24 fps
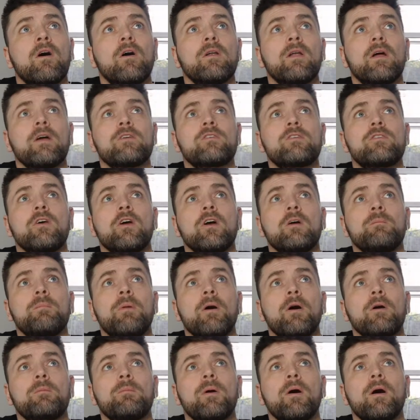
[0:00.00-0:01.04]
Oh, nice
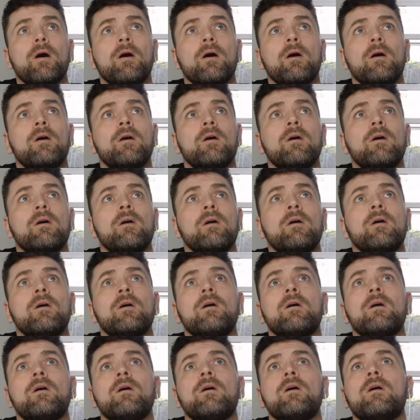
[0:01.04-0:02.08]
turn, Pogba.
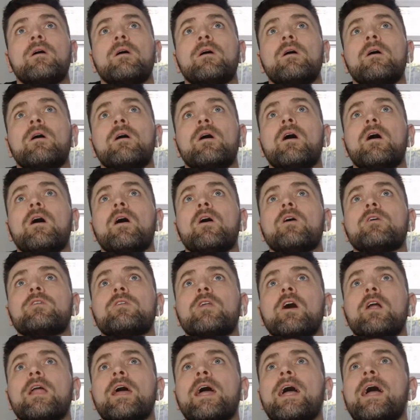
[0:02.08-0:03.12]

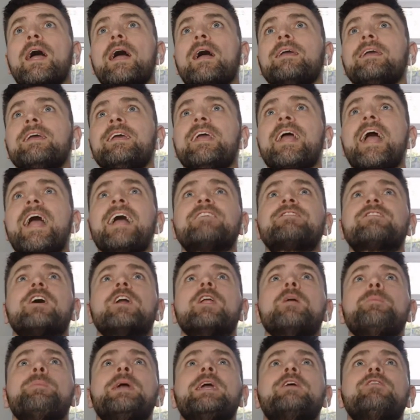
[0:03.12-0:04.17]
Oh, done it! Yeah, it's
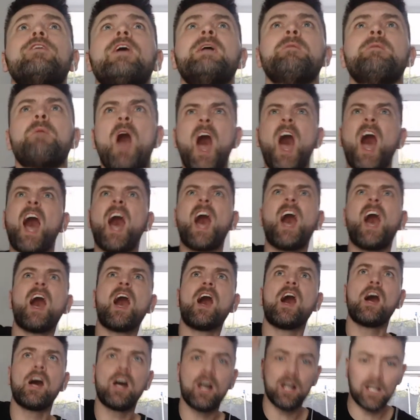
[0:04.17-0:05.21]
got to be
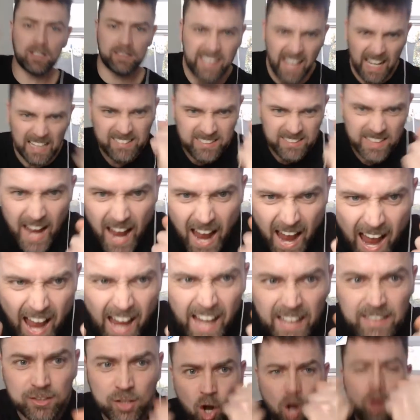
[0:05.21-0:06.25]
Greenwood! Get
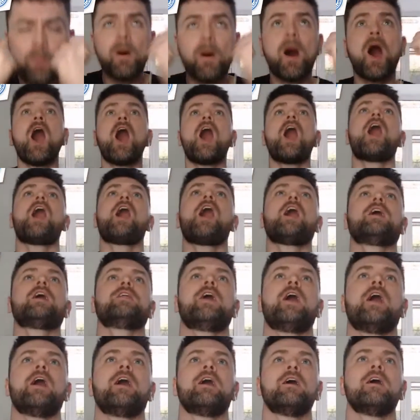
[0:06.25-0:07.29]
in! Come
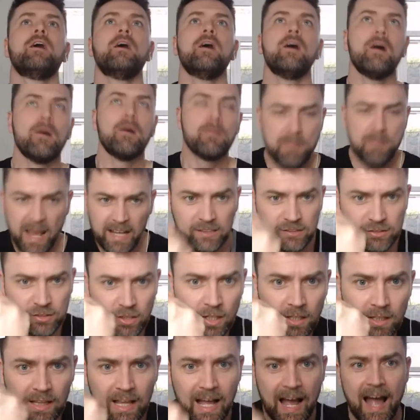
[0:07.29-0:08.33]
on!
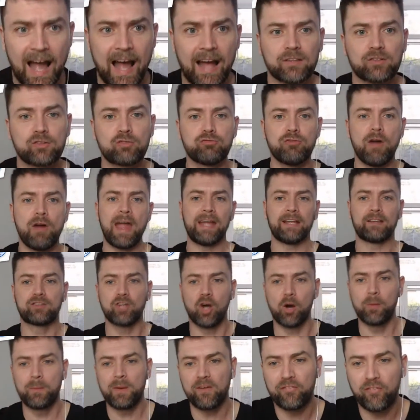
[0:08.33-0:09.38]
Mason, lad, great
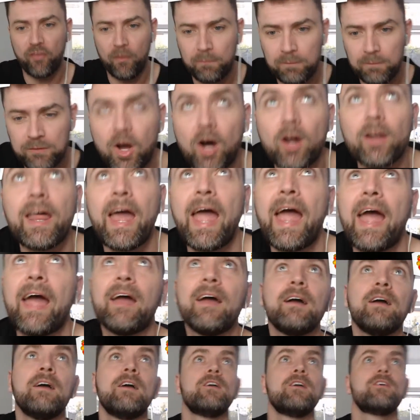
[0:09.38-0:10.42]
dummy from Donny.
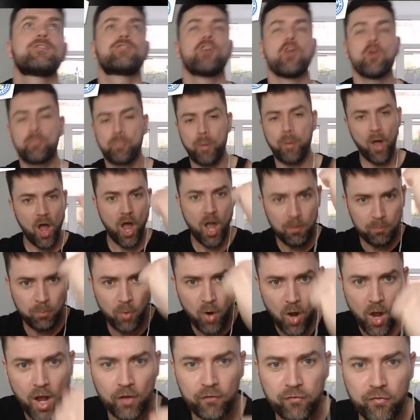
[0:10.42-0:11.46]

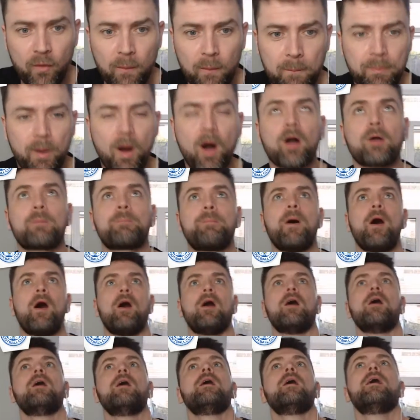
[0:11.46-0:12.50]
Superb work from
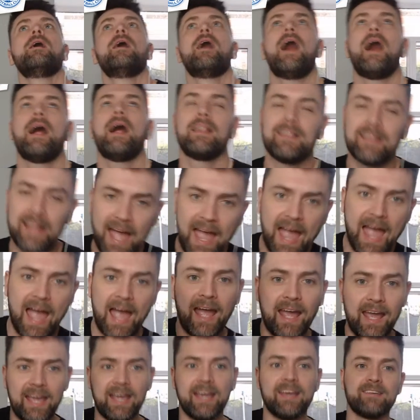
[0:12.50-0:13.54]
Pogba. And
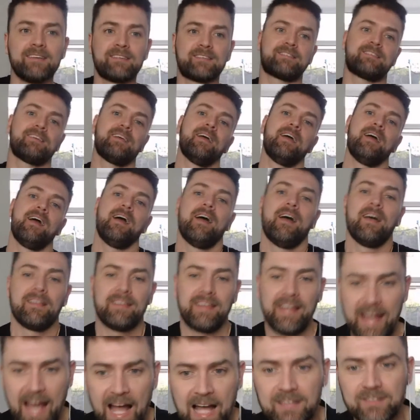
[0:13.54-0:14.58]
there is
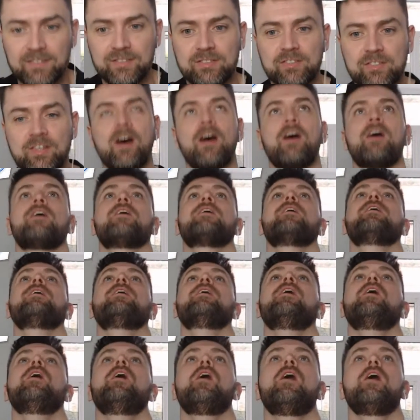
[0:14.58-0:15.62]
the answer.
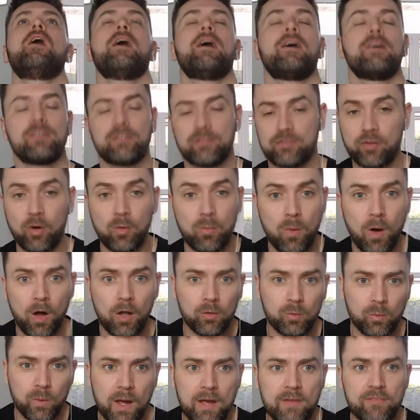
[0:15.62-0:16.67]
Oh,
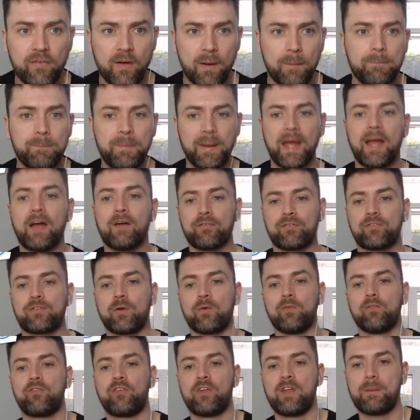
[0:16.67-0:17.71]
someone with a bit of
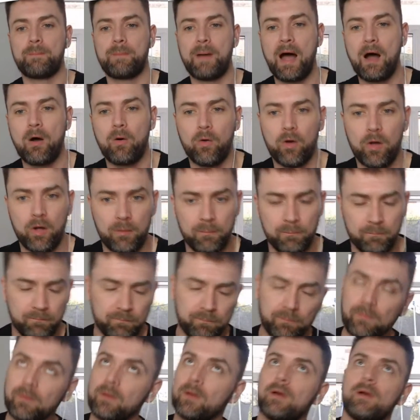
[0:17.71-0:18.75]
something about him.
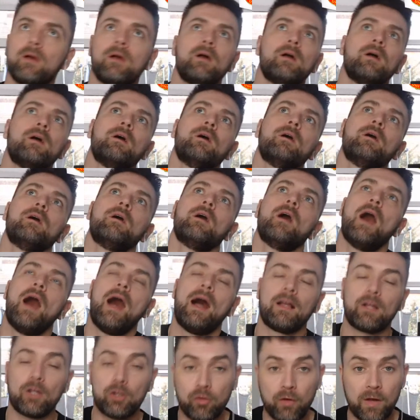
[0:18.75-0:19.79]

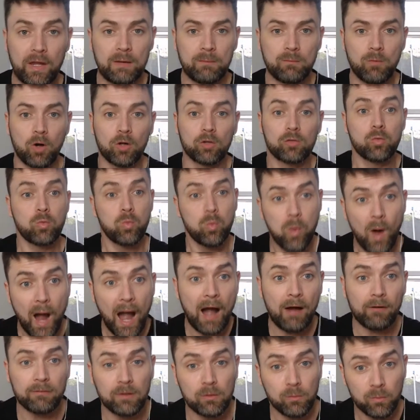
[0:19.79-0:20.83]
And Greenwood,
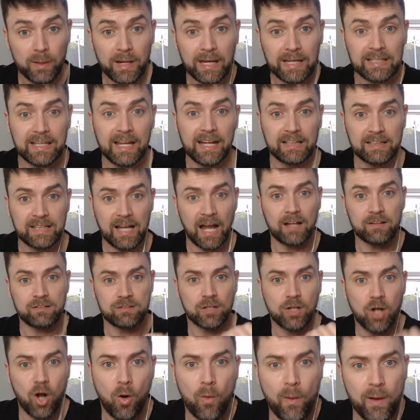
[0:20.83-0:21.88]
wow, do we need
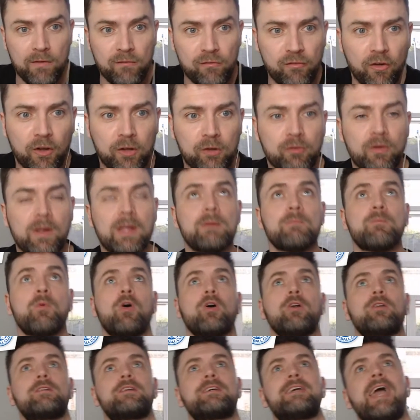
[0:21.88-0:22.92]
that to go in for
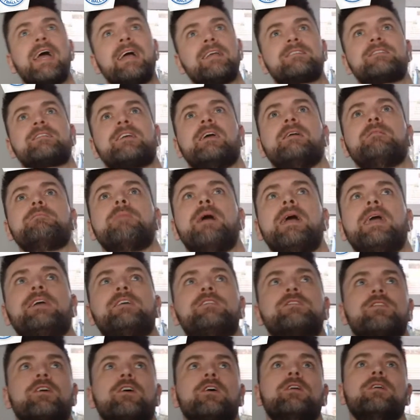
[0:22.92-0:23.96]
Greenwood? Get in,
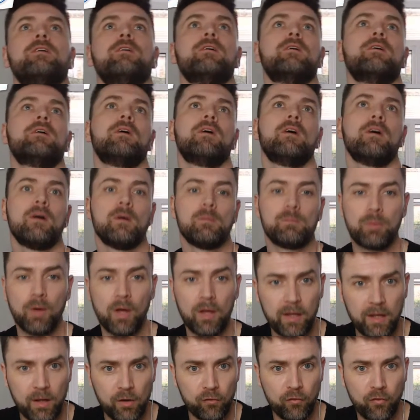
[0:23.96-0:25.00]
Mason.
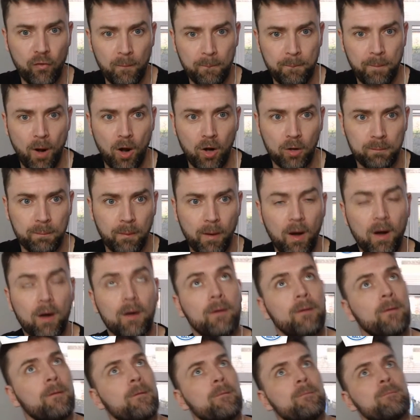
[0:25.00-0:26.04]
Brilliant from
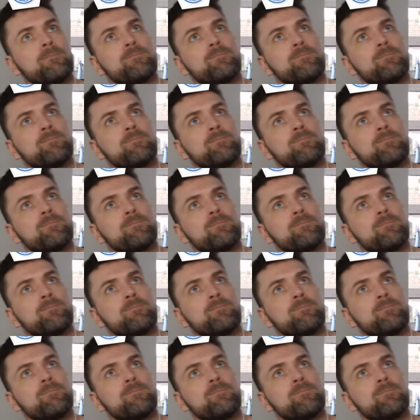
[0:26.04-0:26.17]
Pogba.